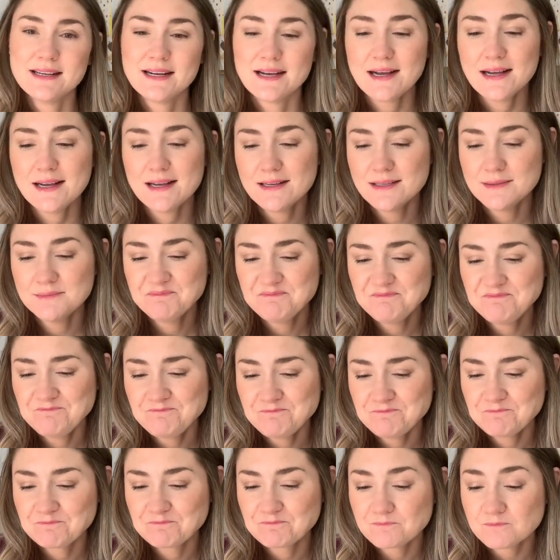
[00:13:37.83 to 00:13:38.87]
Um,
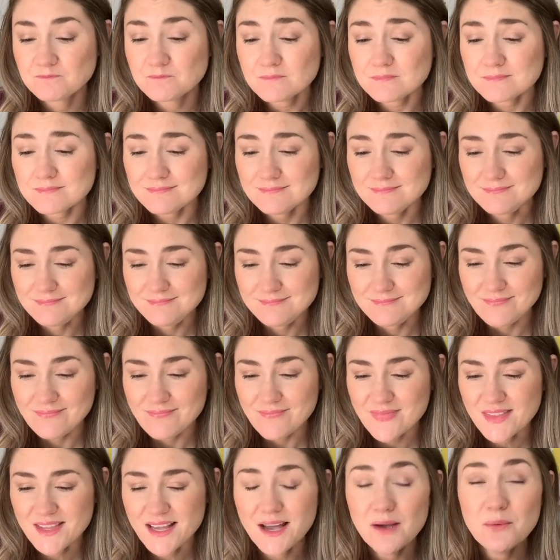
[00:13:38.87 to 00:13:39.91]

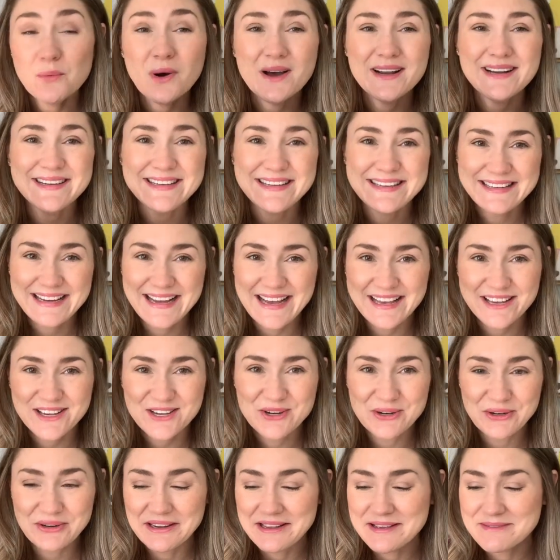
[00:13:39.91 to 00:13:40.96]
I wanted a night
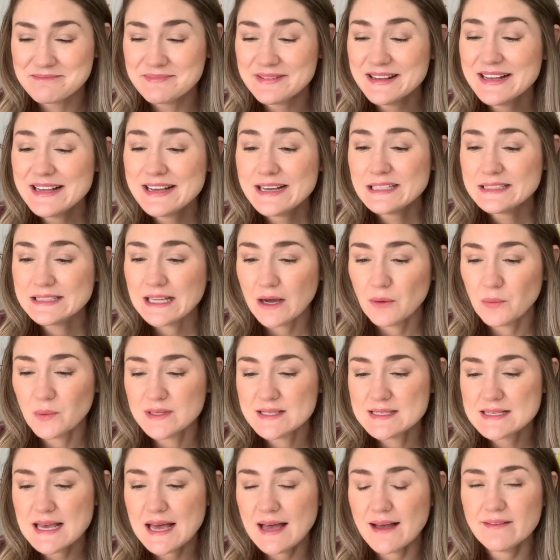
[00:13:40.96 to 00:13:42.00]
cream that
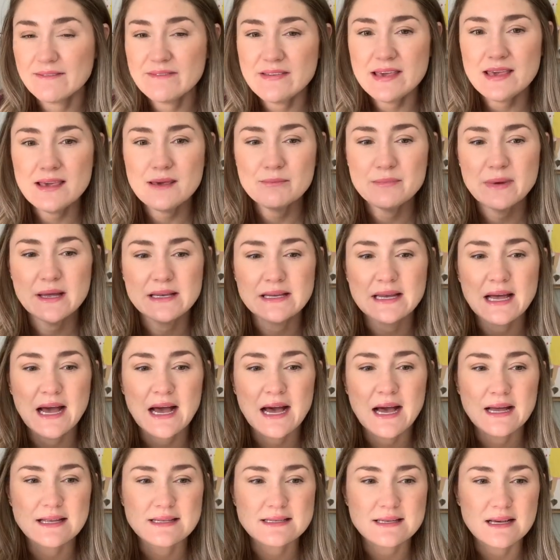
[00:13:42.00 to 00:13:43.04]
was heavy, but
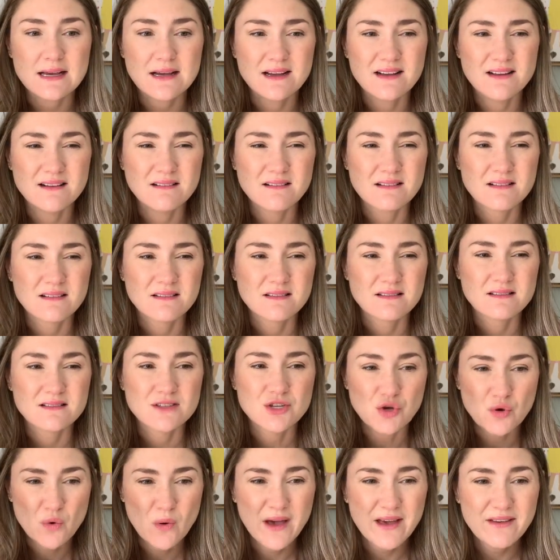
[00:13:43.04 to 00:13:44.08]
not uh,
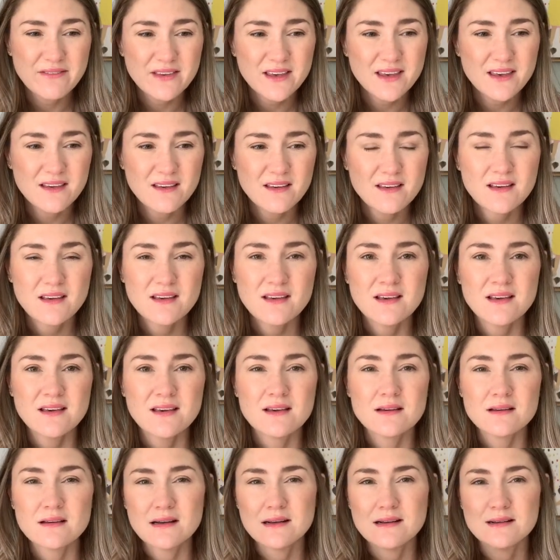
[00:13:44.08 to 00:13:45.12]
too heavy
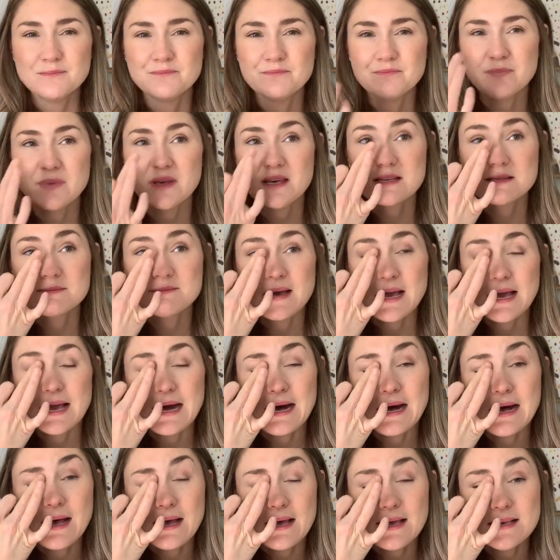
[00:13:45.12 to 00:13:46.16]
um, because my
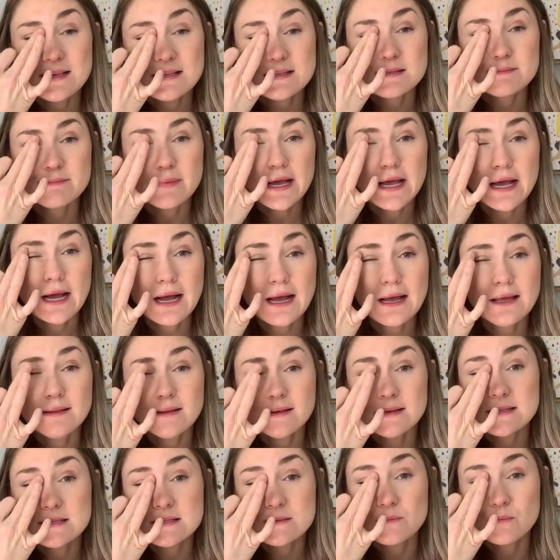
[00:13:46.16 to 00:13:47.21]
eyes, my
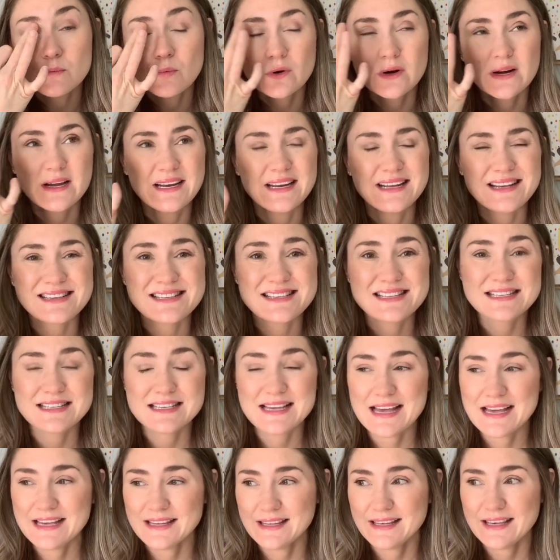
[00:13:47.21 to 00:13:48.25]
eyelids were getting
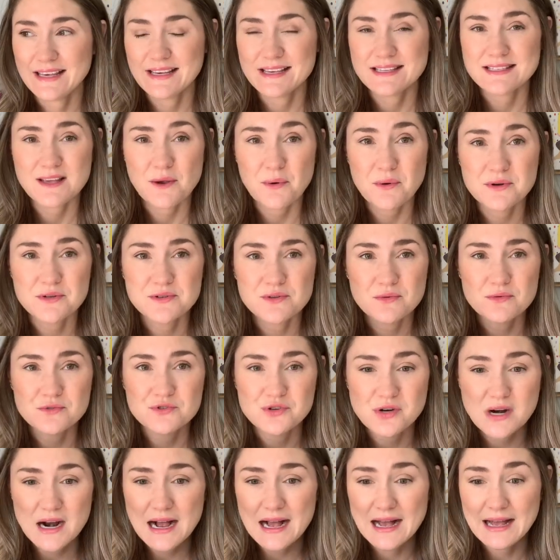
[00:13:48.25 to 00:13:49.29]
scaly because they were so
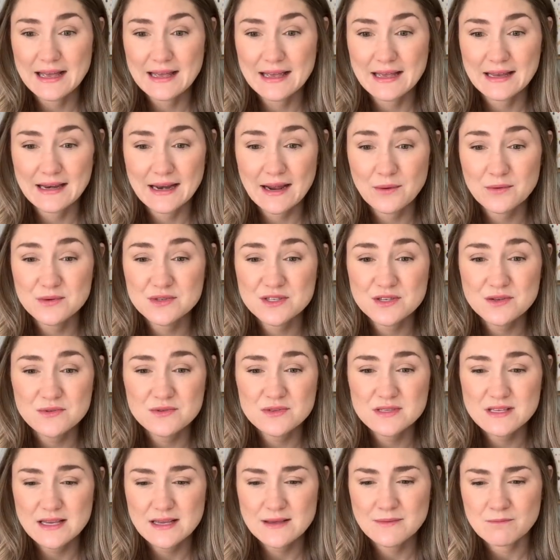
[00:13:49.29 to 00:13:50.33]
dry and I was
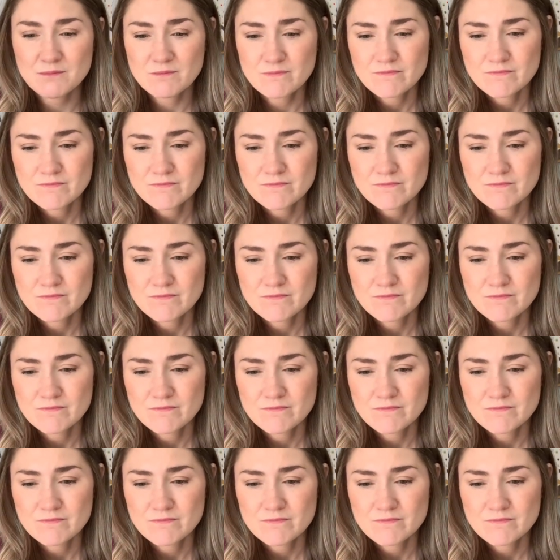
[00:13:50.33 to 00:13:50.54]
using,